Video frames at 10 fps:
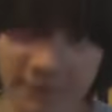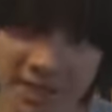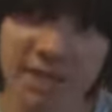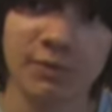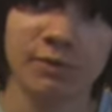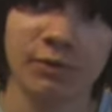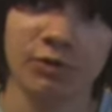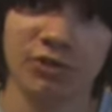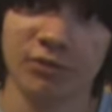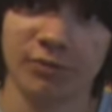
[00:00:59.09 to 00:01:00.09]
the Gamecube
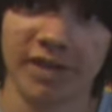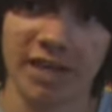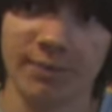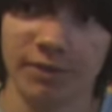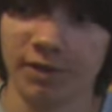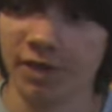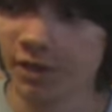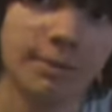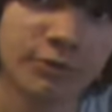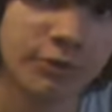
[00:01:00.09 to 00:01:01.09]
version is what happened.
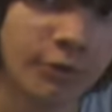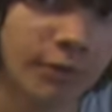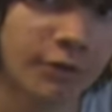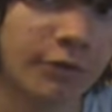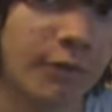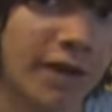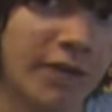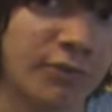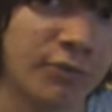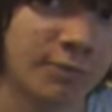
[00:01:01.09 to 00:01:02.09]
And I'm sure you're wondering
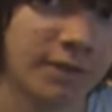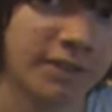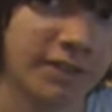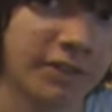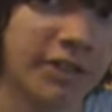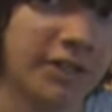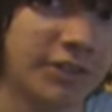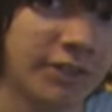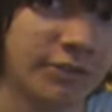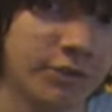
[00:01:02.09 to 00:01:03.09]
why this is a big deal, and
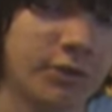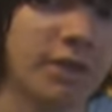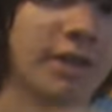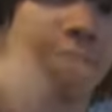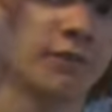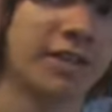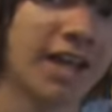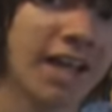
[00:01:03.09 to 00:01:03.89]
I'll tell you. For